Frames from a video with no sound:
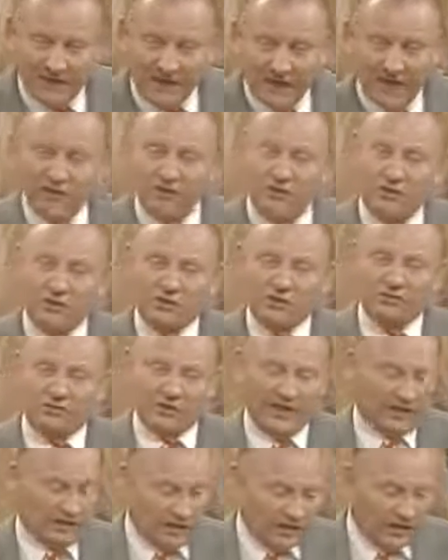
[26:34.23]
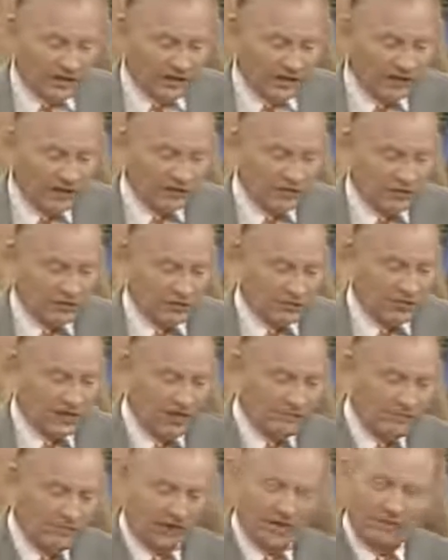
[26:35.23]
And then you can thank God that you're
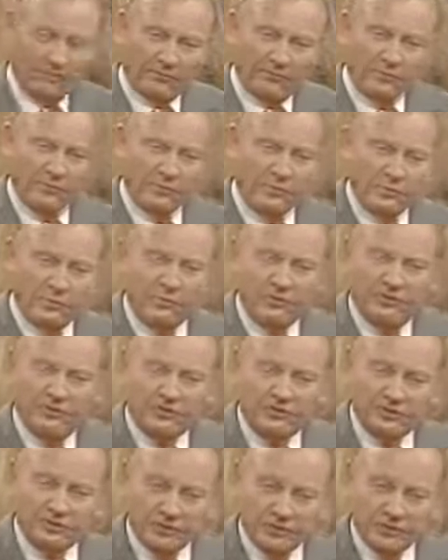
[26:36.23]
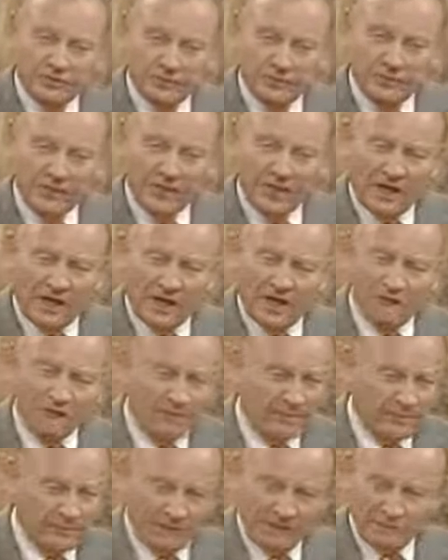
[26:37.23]
not bound by the superstitions
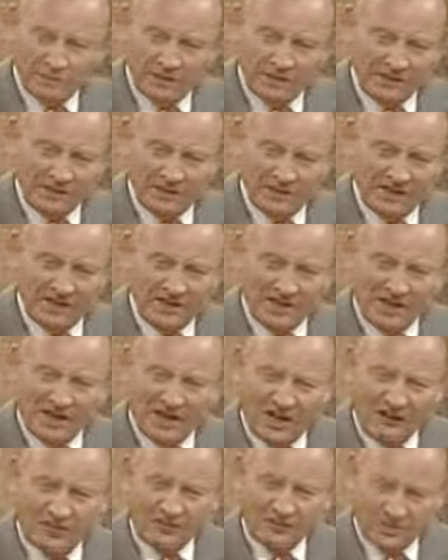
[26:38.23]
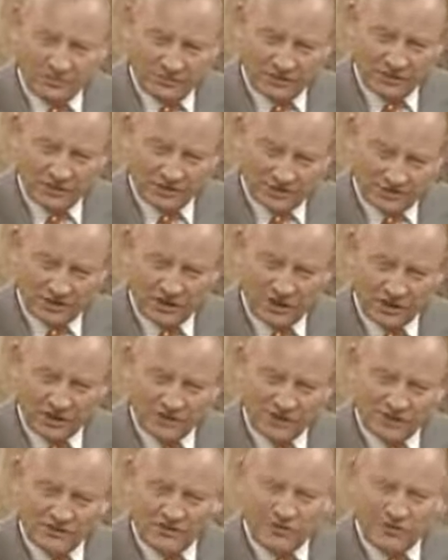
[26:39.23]
of many, many hundreds of years ago,